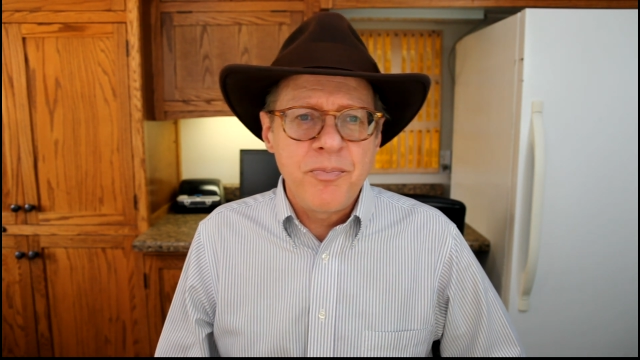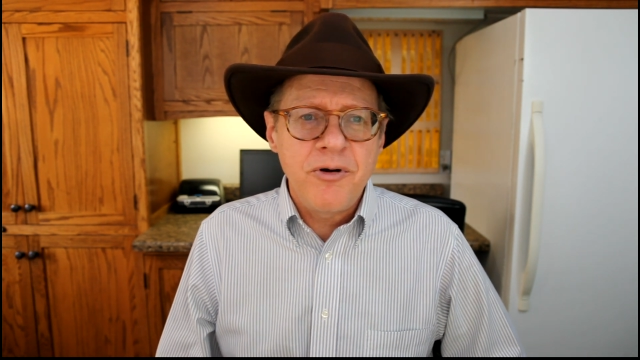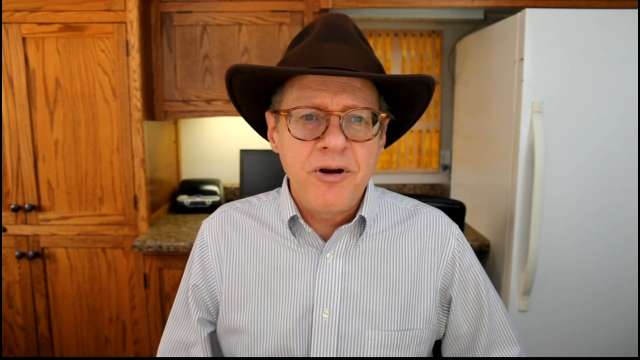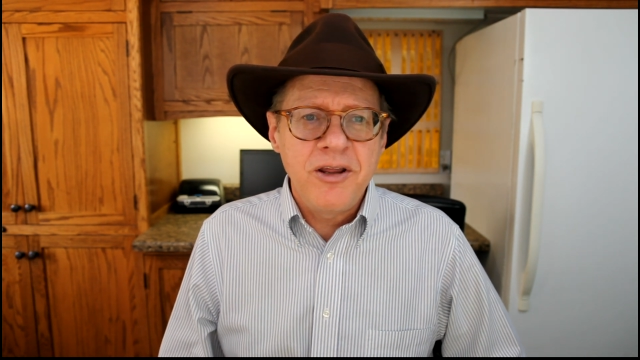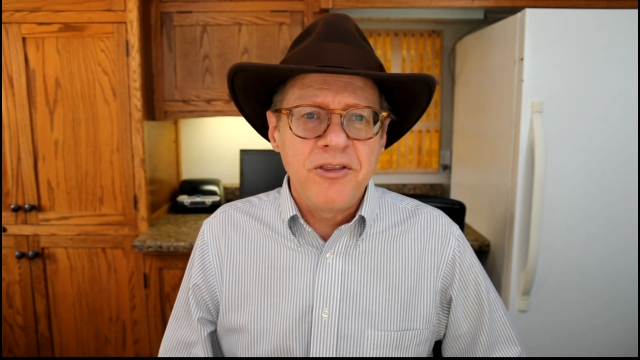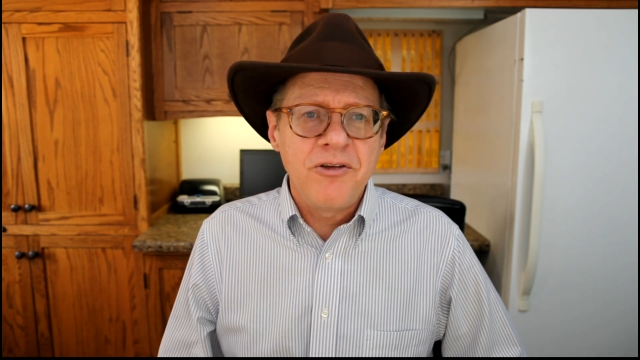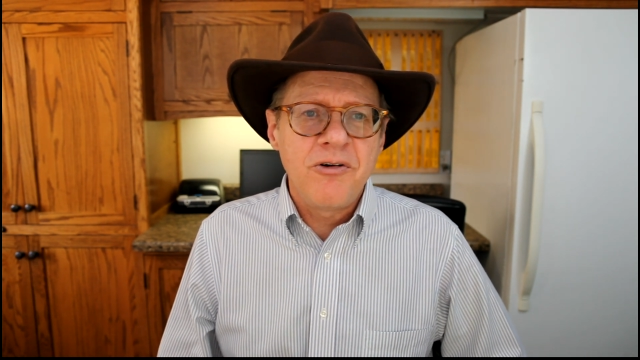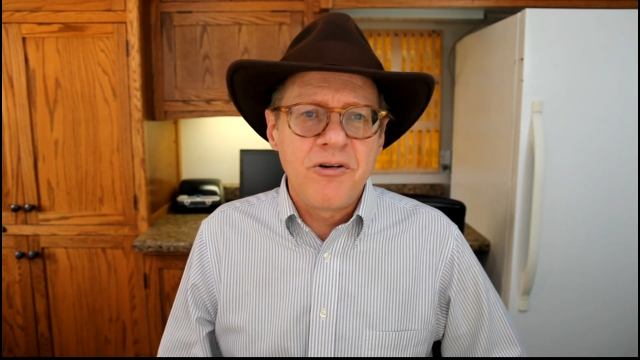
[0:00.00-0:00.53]
a
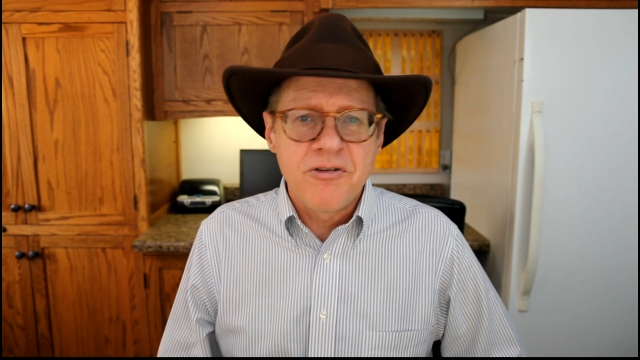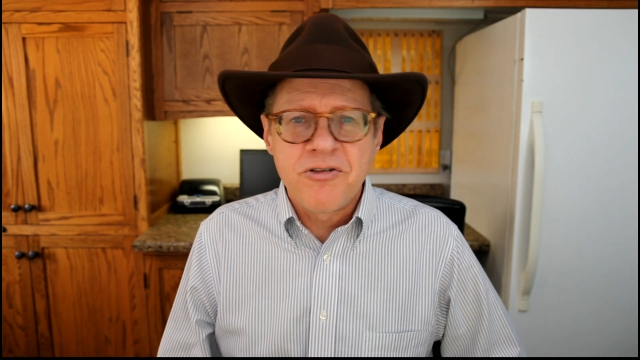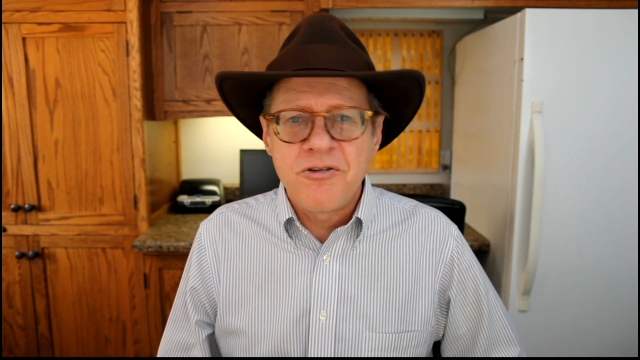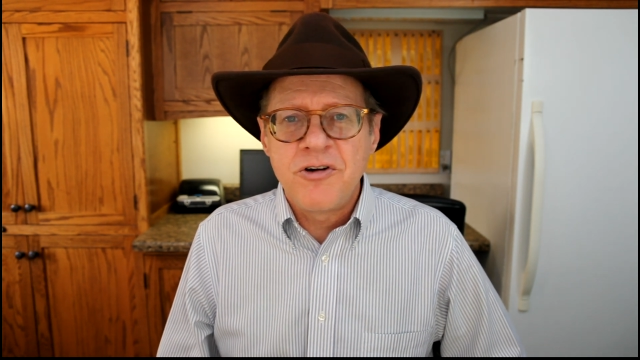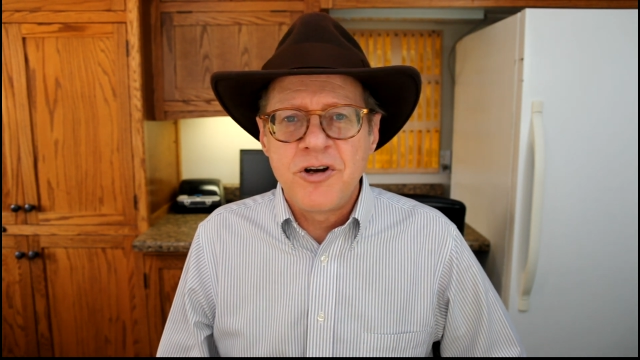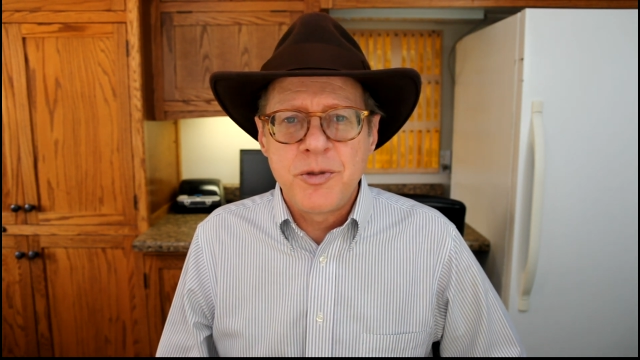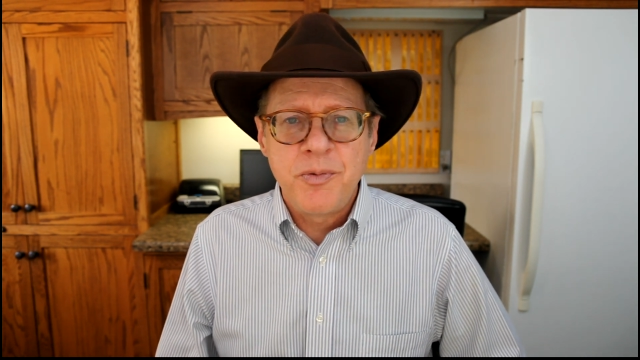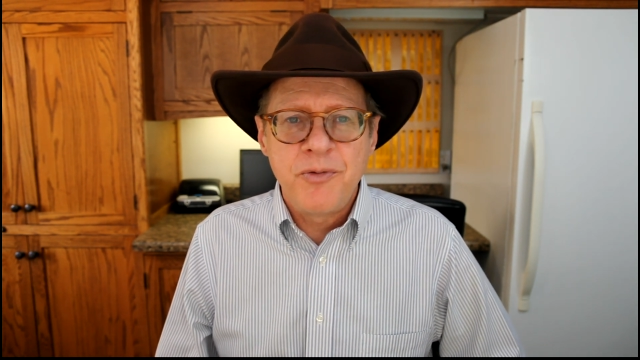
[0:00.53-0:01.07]
pretty thorough
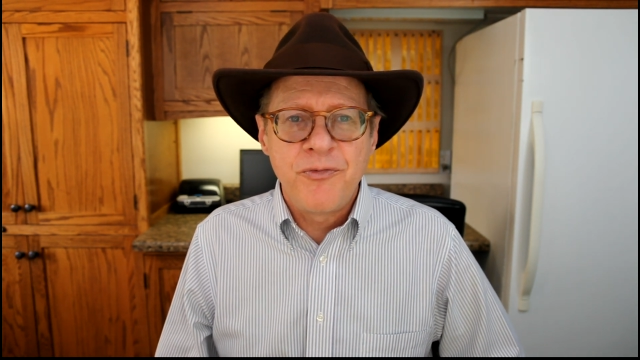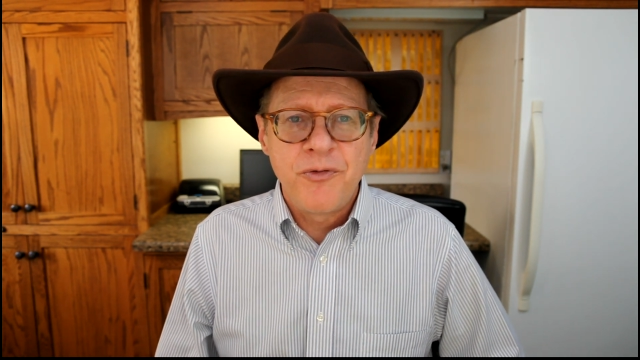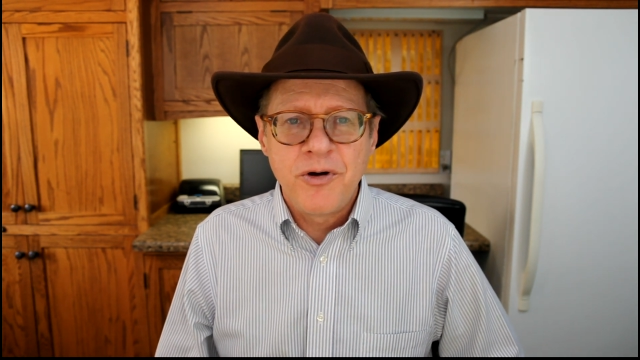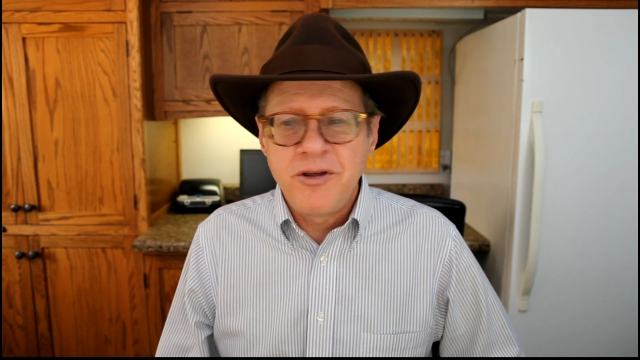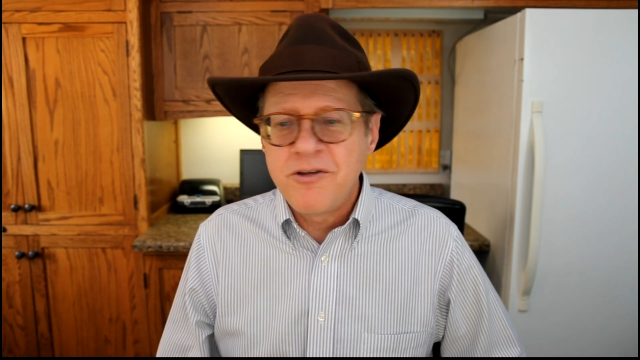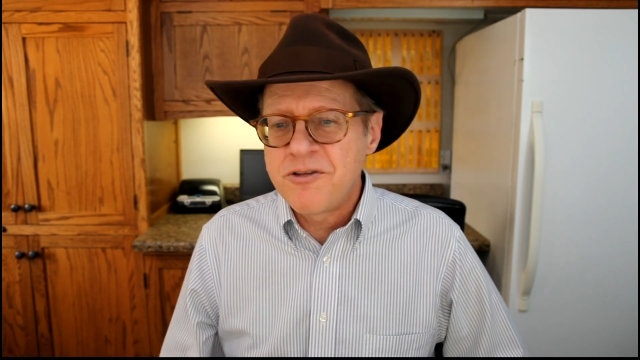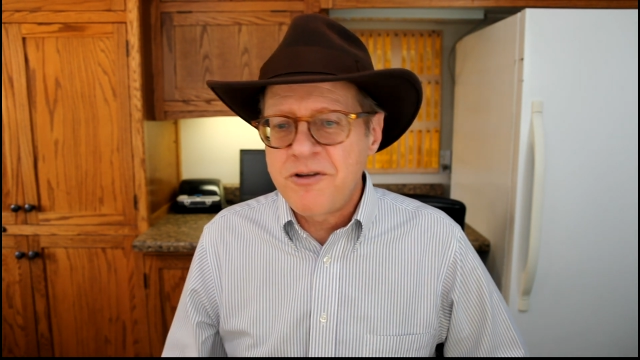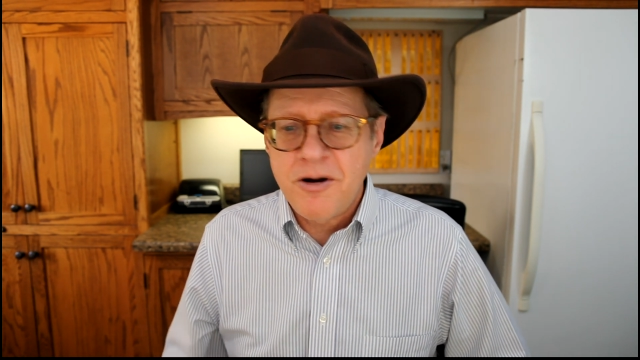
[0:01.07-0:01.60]
search
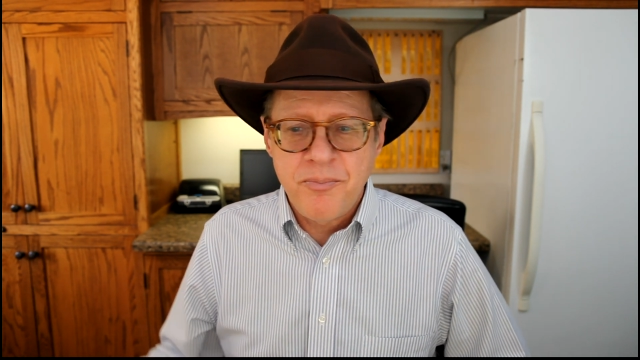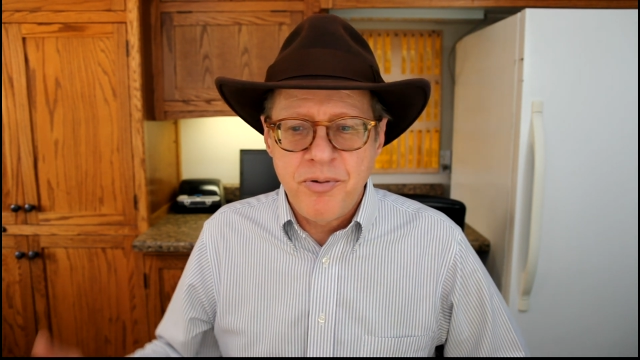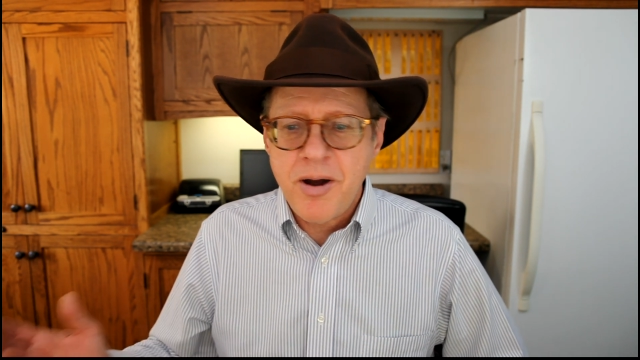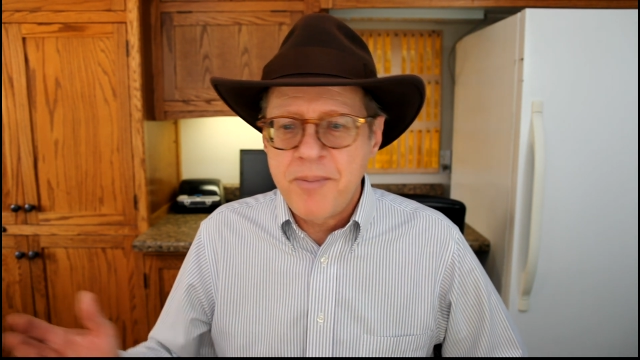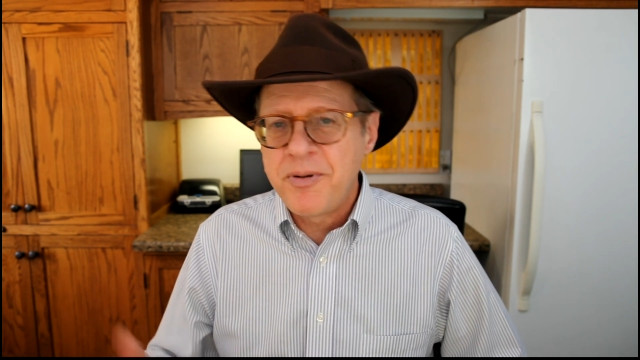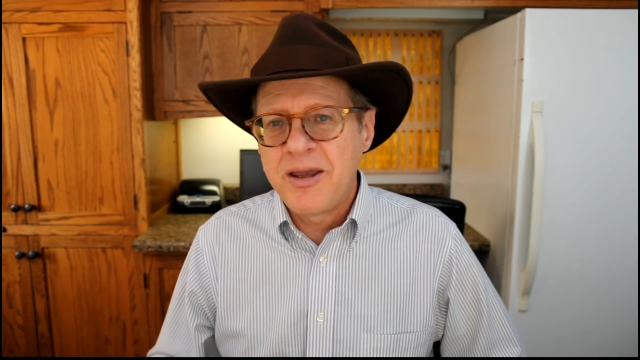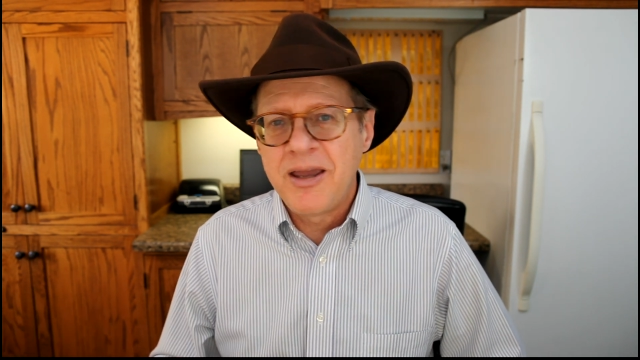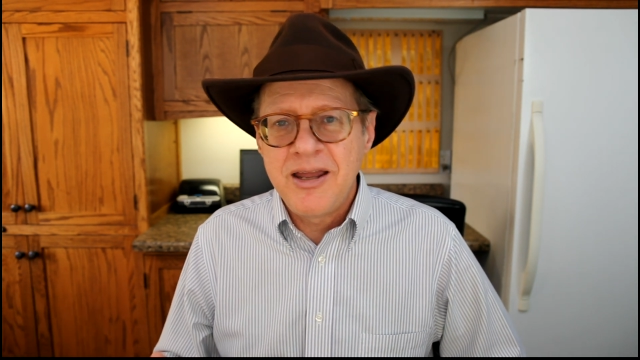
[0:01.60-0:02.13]
before you start
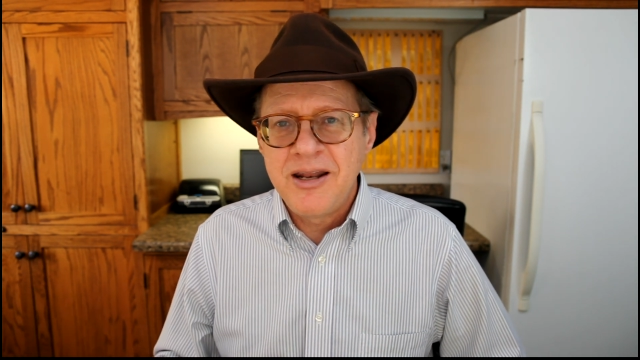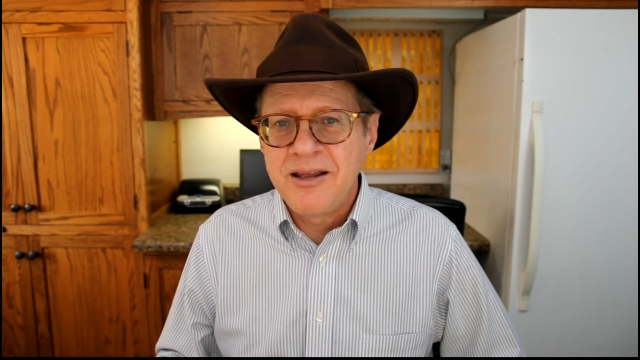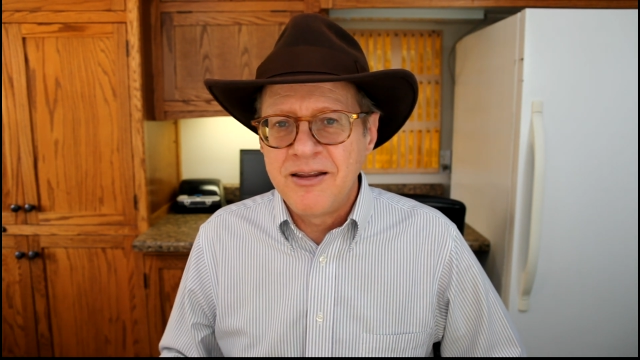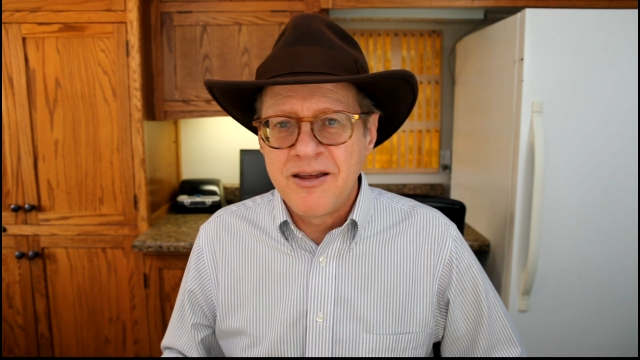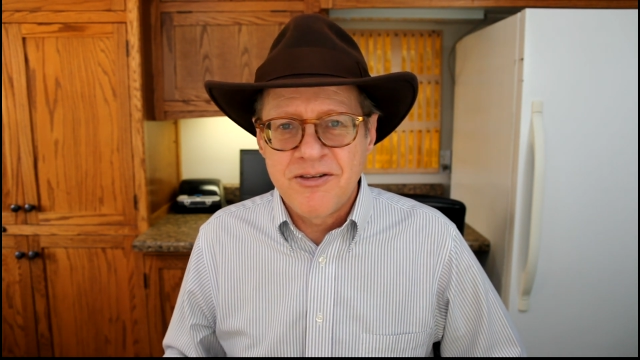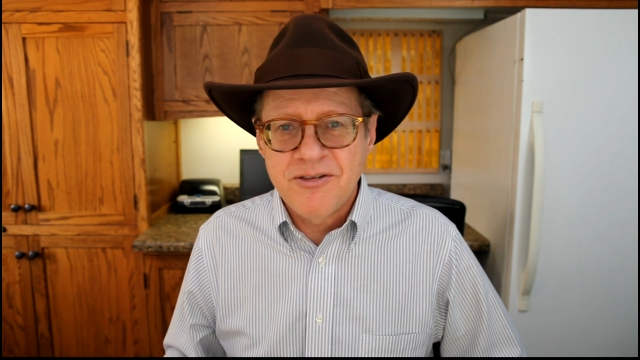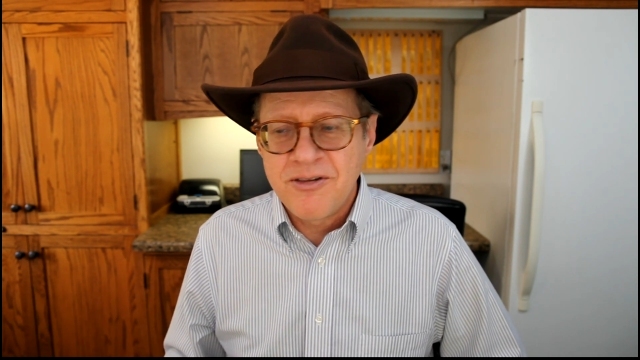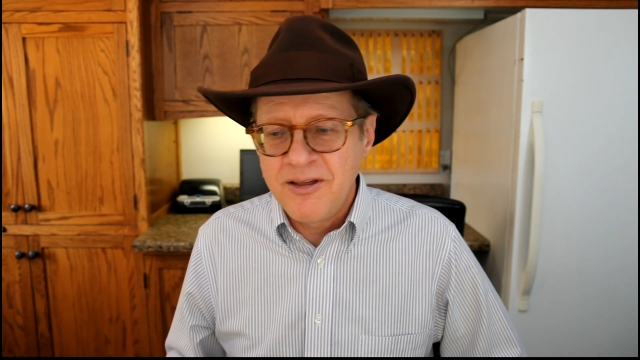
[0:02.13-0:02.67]

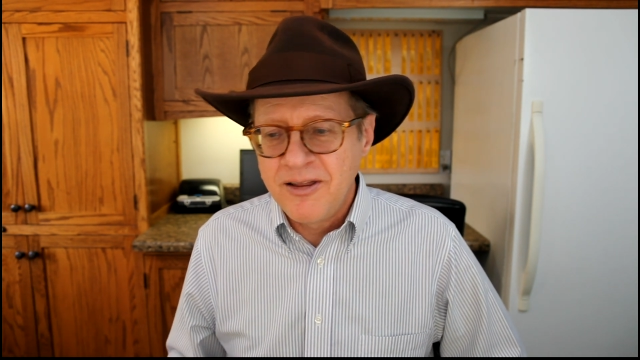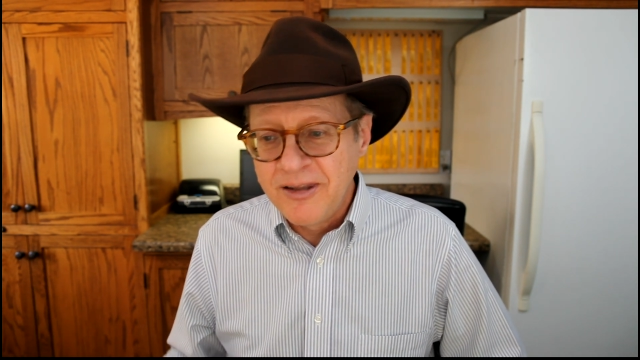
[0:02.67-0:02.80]
propagating this